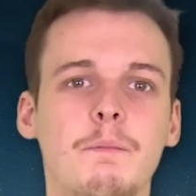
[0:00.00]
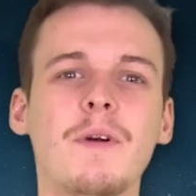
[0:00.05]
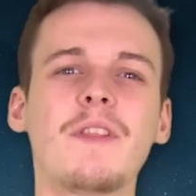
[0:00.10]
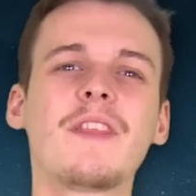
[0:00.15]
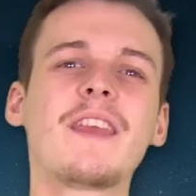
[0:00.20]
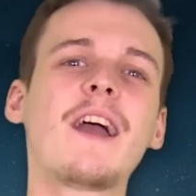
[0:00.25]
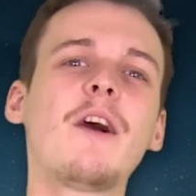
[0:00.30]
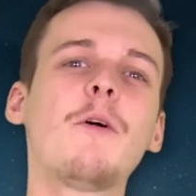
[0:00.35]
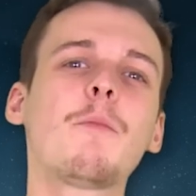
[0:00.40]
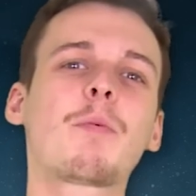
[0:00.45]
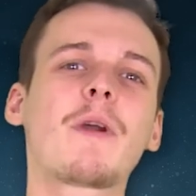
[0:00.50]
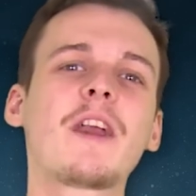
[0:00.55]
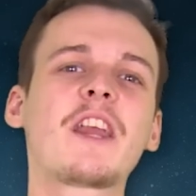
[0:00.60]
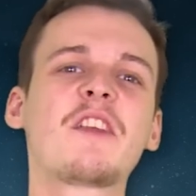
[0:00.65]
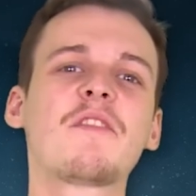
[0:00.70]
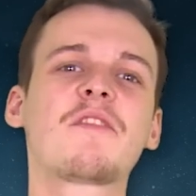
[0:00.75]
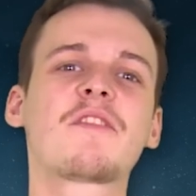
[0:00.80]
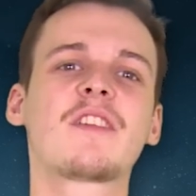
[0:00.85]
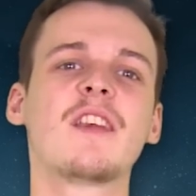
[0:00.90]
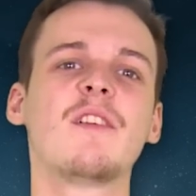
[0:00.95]
But the outbreak
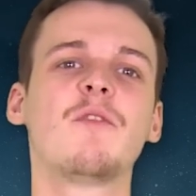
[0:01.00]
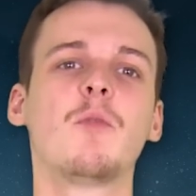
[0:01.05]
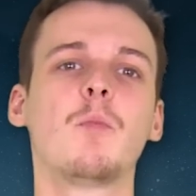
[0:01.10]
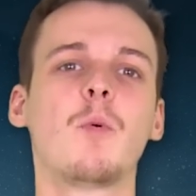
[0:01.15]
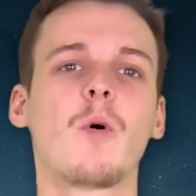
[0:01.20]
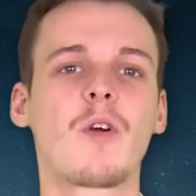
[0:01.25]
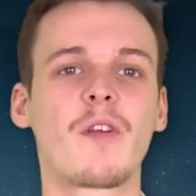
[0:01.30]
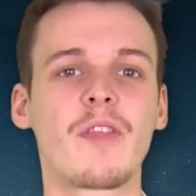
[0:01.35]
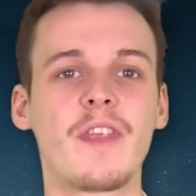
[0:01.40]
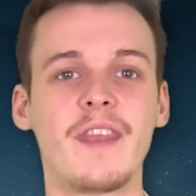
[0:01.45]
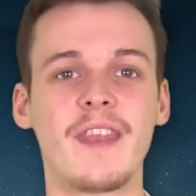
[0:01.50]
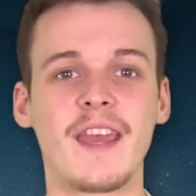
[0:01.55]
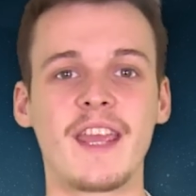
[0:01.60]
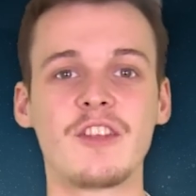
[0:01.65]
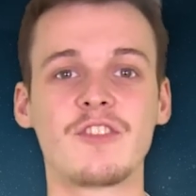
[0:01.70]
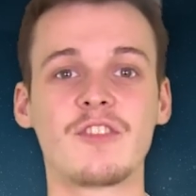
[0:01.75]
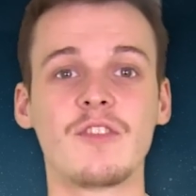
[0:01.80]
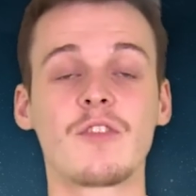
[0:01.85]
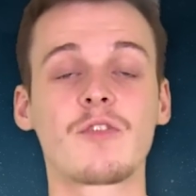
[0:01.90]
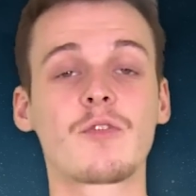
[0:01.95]
of civil war in the
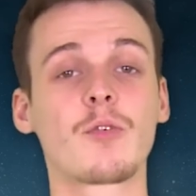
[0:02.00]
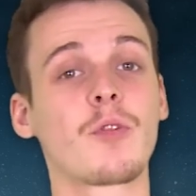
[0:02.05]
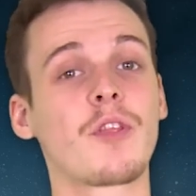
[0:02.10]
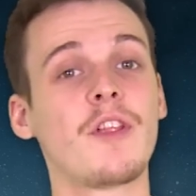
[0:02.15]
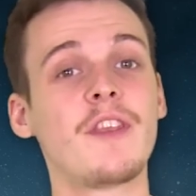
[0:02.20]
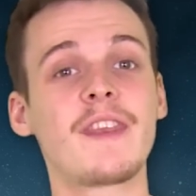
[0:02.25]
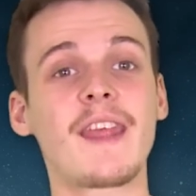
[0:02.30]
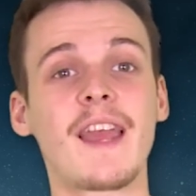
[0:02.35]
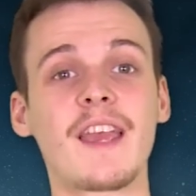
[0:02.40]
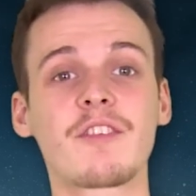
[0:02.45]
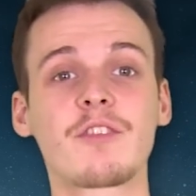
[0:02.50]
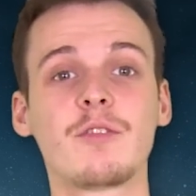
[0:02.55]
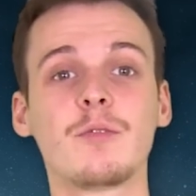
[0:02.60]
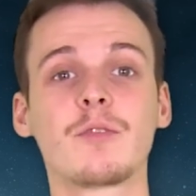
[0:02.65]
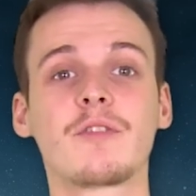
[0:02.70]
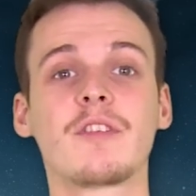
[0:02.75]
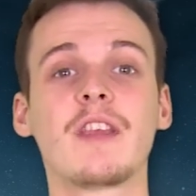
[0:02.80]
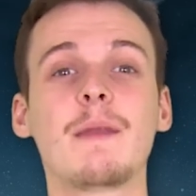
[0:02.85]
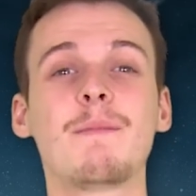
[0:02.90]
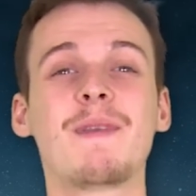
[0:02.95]
nation saw the
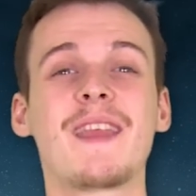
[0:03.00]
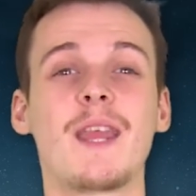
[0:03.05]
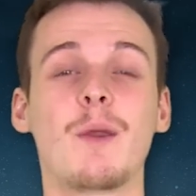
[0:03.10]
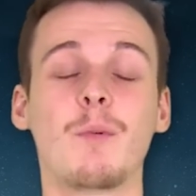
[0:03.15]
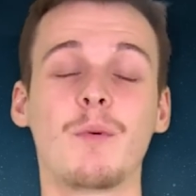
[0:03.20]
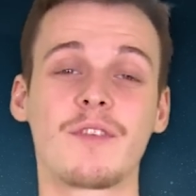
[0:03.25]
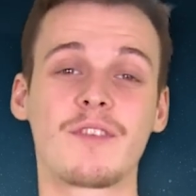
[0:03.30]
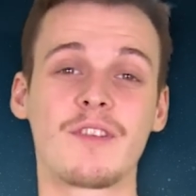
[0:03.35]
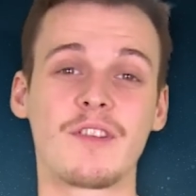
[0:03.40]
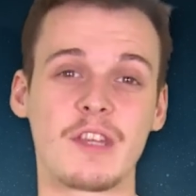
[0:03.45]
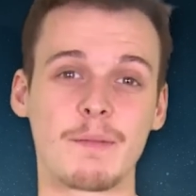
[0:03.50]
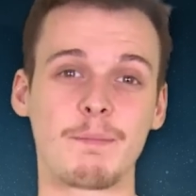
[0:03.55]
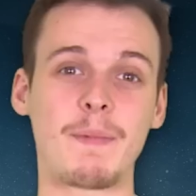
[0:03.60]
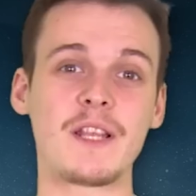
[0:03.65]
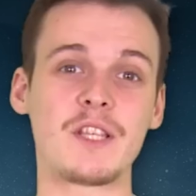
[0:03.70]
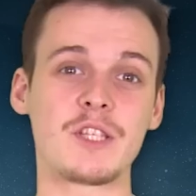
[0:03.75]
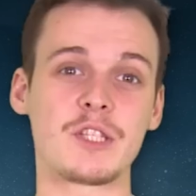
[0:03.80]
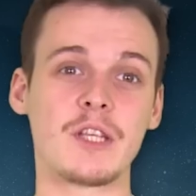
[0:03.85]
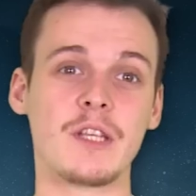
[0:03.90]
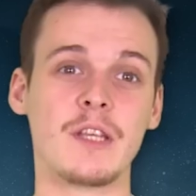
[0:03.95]
national team hit with
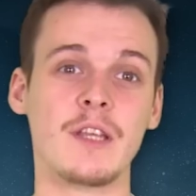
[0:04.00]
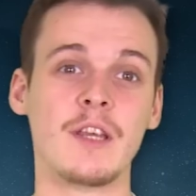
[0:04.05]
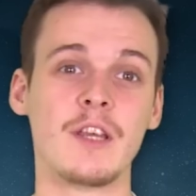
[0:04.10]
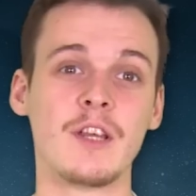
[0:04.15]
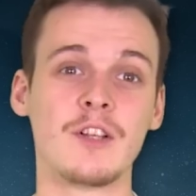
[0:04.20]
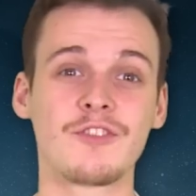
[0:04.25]
suspension,